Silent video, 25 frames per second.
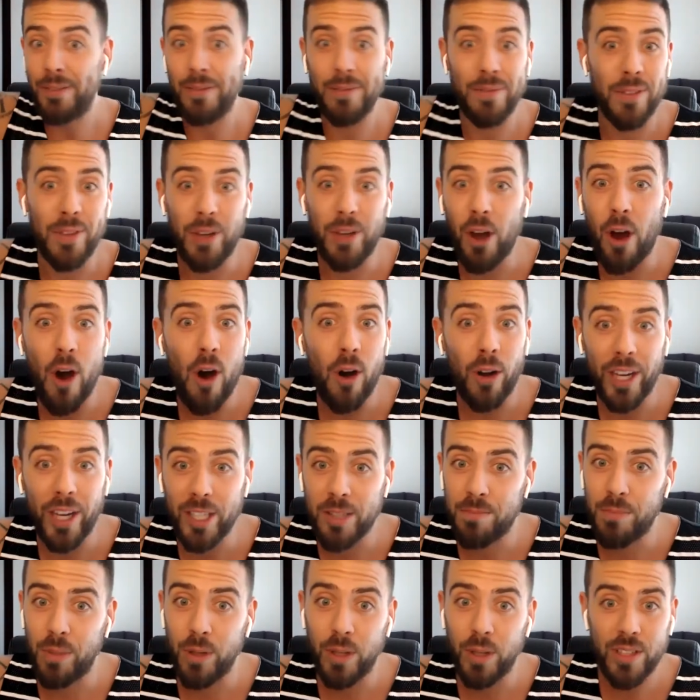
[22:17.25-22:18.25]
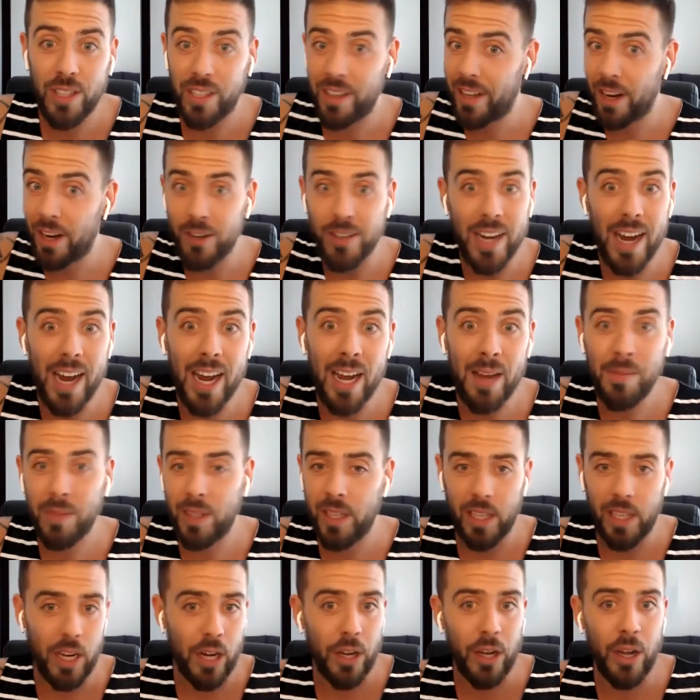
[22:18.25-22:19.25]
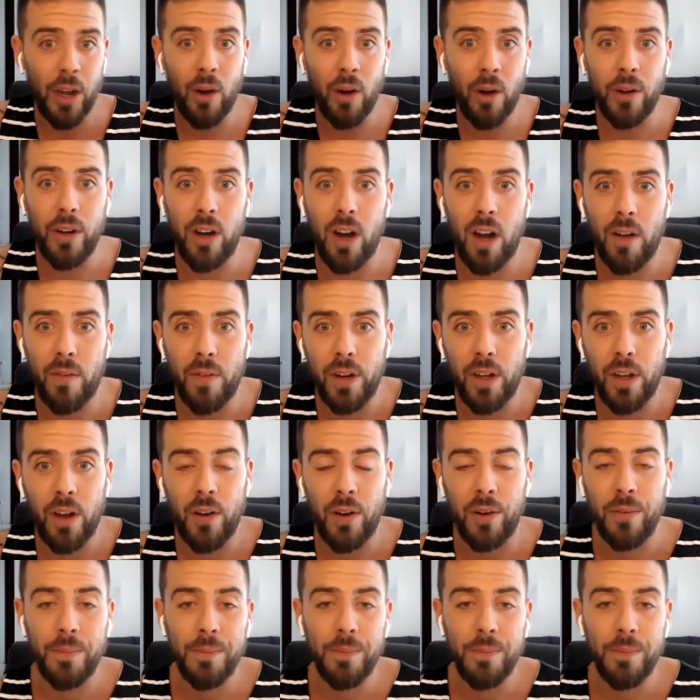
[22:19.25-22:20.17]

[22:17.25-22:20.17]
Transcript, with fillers: the call gets booked in their time, and there you go, you're off and going.